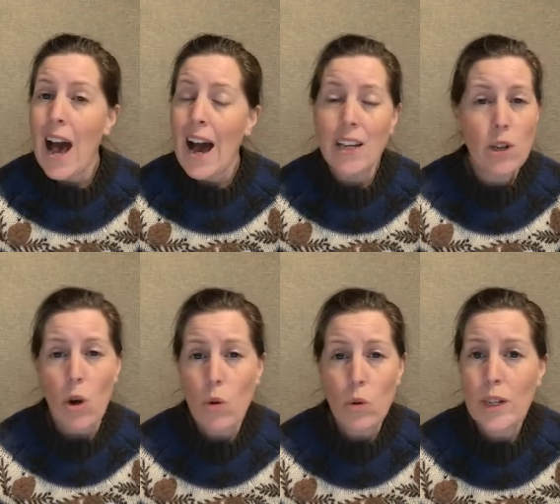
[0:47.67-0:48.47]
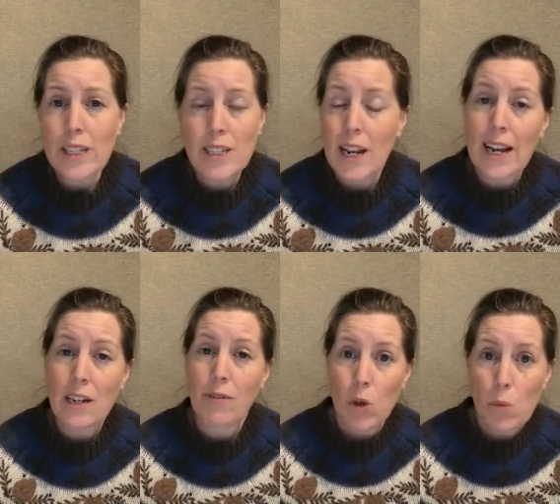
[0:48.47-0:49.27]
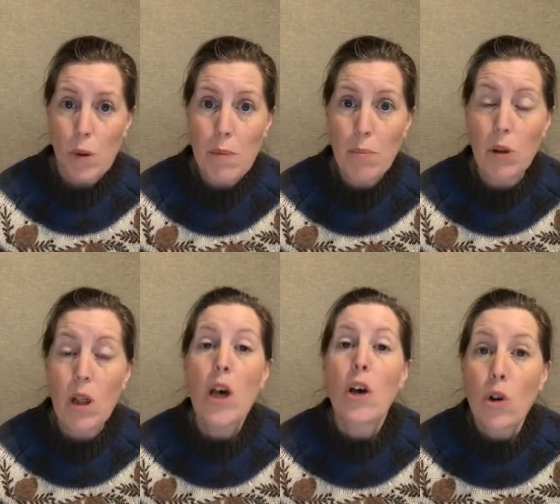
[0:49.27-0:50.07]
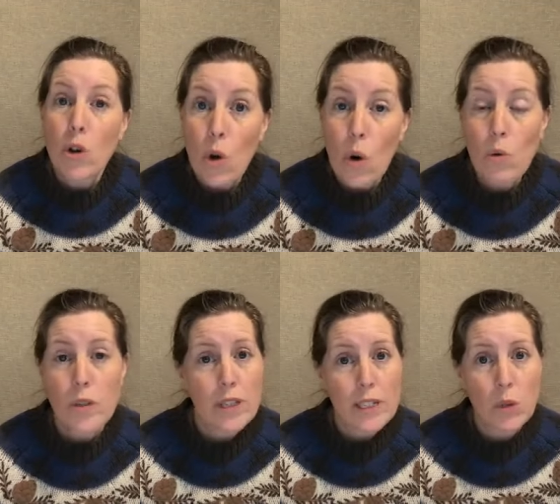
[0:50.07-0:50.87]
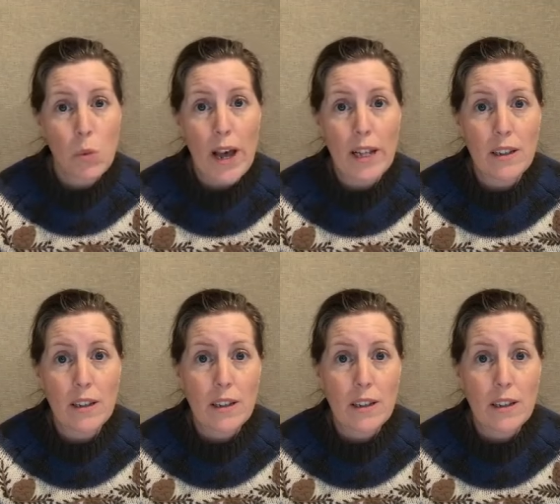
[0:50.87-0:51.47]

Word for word: and only a select few people could go to this well.